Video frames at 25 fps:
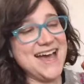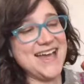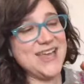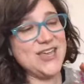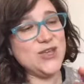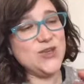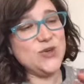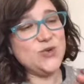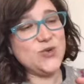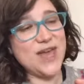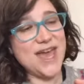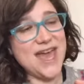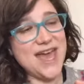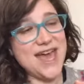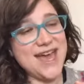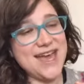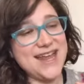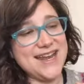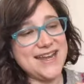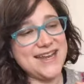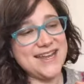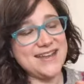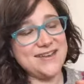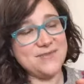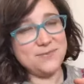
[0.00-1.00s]
You
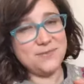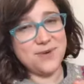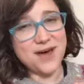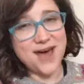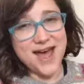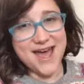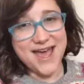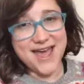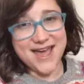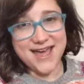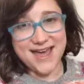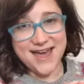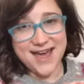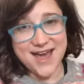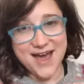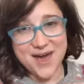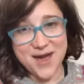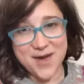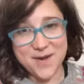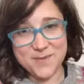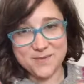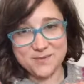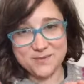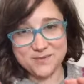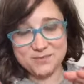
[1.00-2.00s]
can
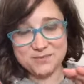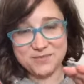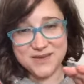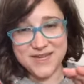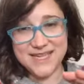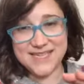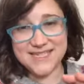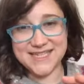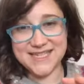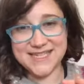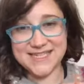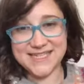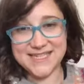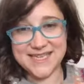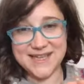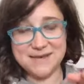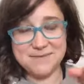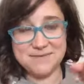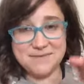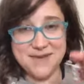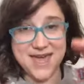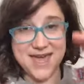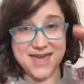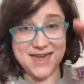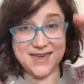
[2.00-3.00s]
buy pieces
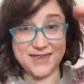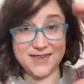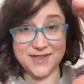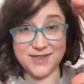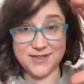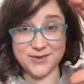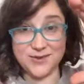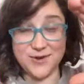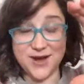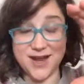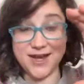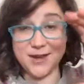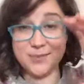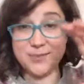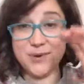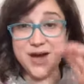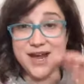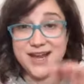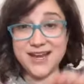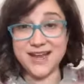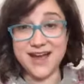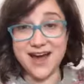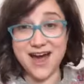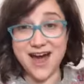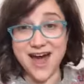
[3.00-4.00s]
that make the squatty
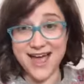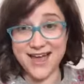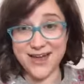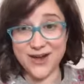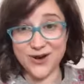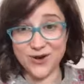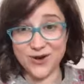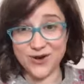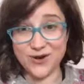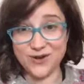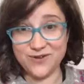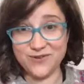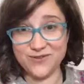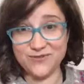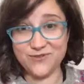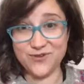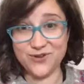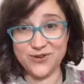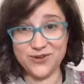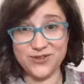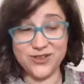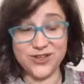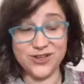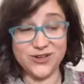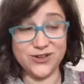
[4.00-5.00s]
potty higher
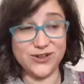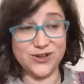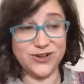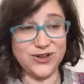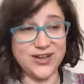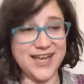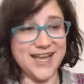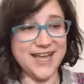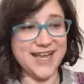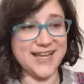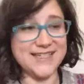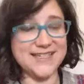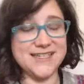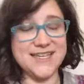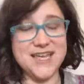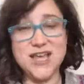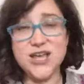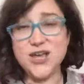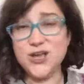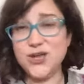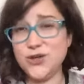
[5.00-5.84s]
for littler kids.